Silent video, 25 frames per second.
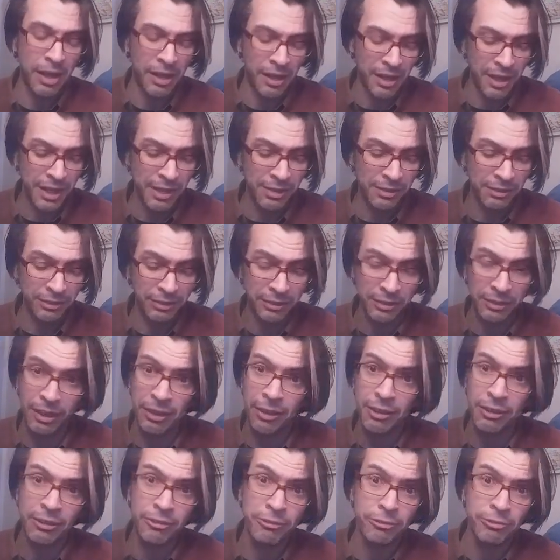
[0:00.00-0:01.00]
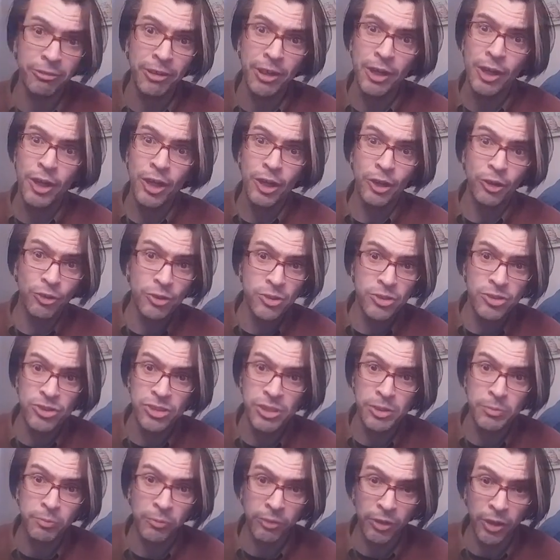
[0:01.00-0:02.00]
I love
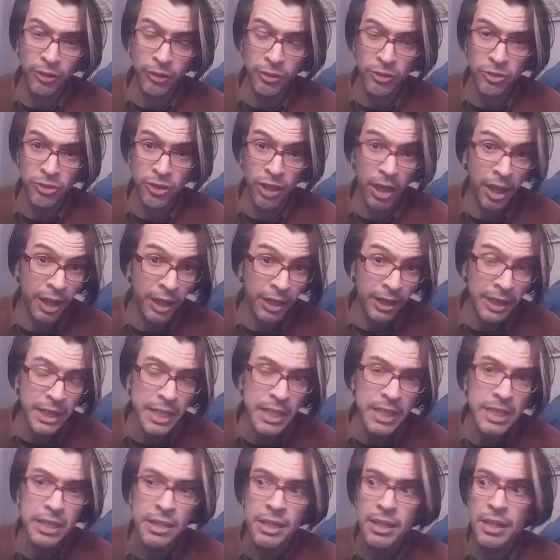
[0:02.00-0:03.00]
Christian Brothers Honey,